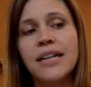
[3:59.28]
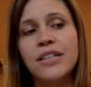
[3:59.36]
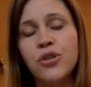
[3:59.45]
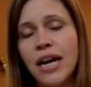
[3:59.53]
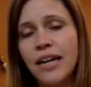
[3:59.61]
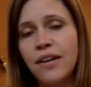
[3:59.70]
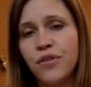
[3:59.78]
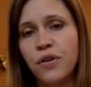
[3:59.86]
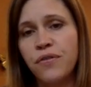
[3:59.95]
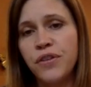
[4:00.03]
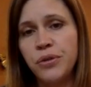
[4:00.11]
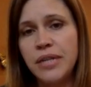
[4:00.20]
I tried it for
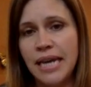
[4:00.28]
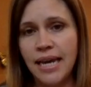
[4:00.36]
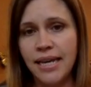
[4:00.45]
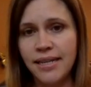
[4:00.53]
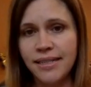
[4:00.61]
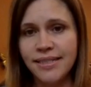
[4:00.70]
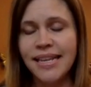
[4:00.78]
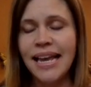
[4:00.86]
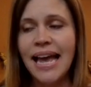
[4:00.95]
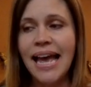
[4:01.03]
a few days.